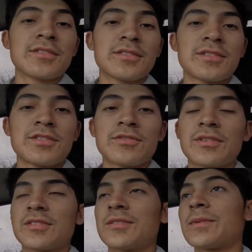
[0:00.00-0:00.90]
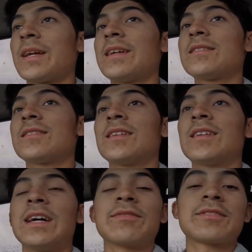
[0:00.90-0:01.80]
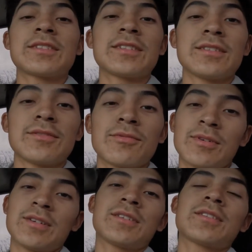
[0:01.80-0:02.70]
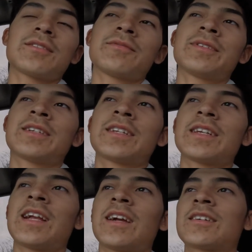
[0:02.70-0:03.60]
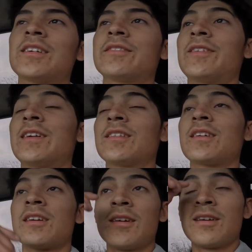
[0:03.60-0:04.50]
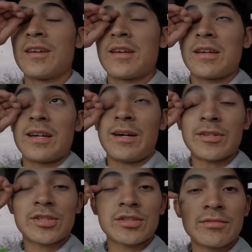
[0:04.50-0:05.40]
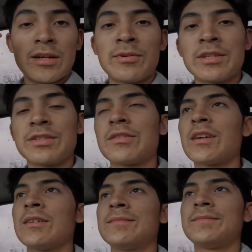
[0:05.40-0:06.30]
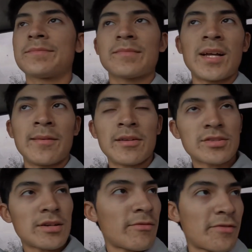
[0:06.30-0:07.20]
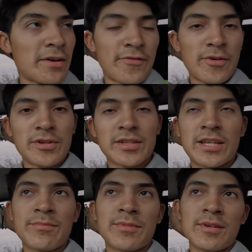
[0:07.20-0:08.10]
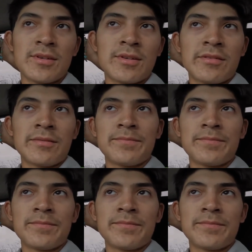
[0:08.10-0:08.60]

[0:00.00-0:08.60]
just enjoy some Canes, and then after work we're gonna get a haircut finally. I'm not sure what I want to do yet. I'm not sure if I want to keep the